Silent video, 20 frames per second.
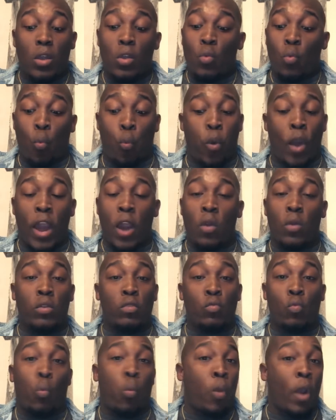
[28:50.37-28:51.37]

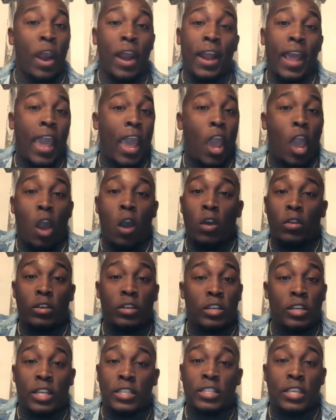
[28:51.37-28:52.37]
where the hell
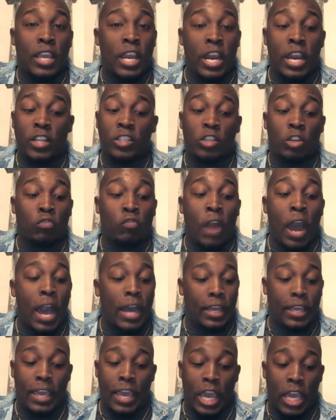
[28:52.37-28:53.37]
this character
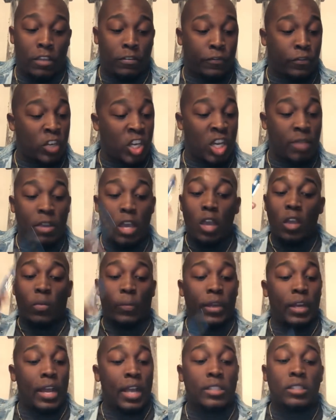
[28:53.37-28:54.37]
Rock came from.
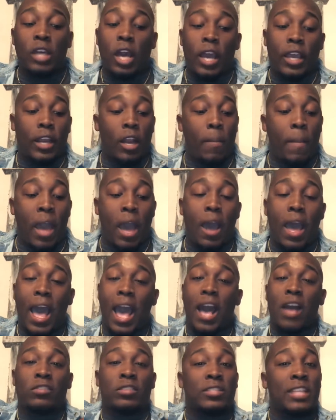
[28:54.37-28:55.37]
We're not talking about
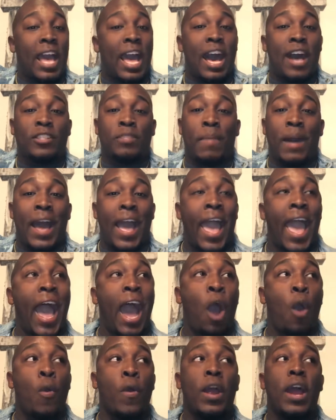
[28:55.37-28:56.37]
how Styles by
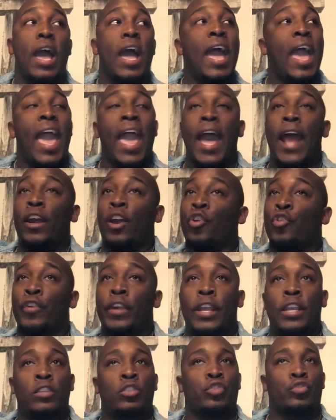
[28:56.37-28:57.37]
Howard had a
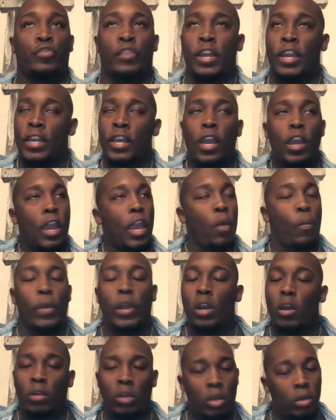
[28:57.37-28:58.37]
green screen, and we
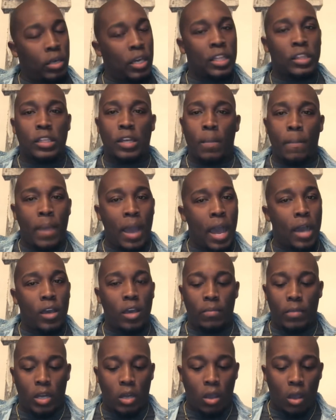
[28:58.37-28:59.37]
don't know nothing about
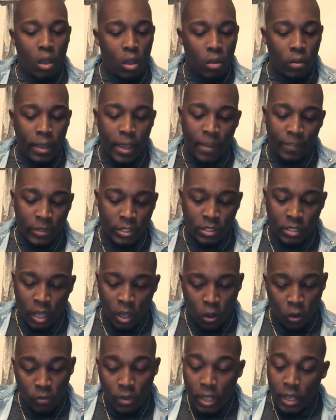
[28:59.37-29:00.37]
him in the whole
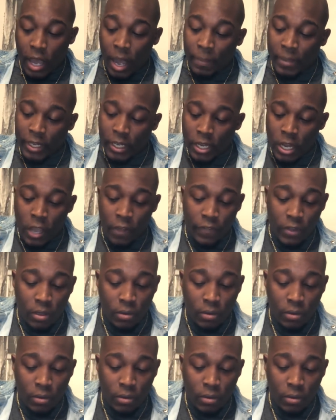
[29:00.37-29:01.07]
episode. I'm going to get off your